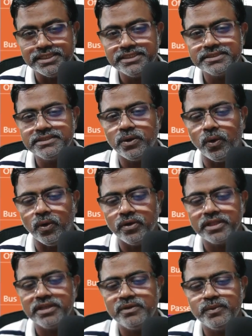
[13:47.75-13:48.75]
is the
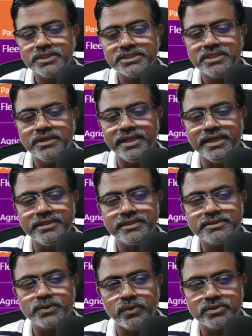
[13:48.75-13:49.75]
order in which the data
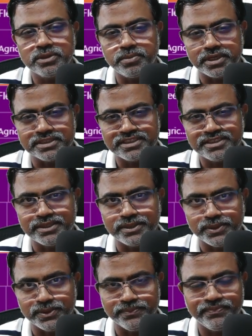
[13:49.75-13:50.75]
is also presented
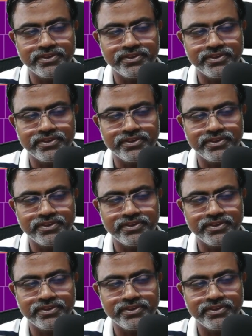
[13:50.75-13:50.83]
to you.